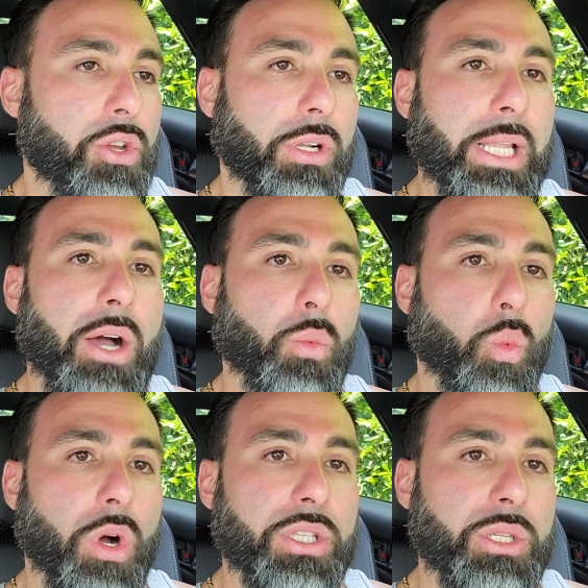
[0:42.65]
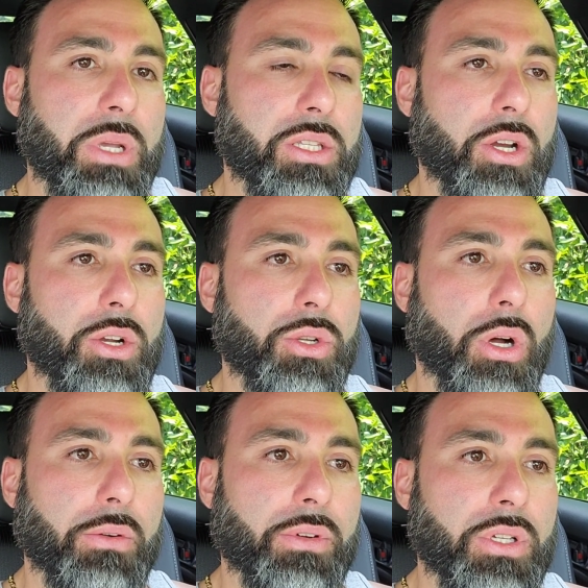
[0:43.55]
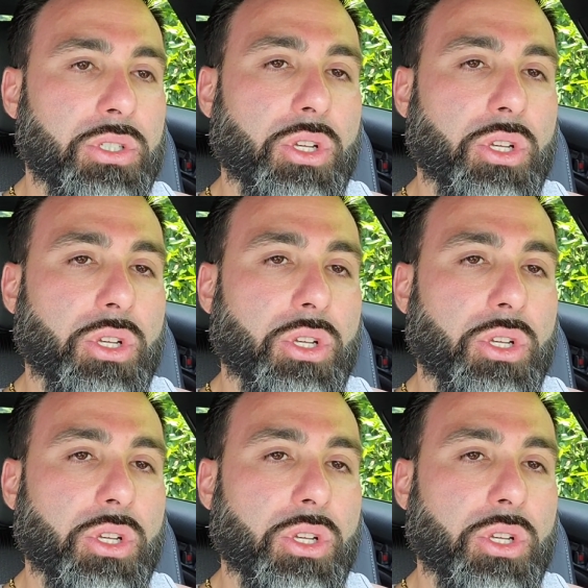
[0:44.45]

you're allowed one to be turned off.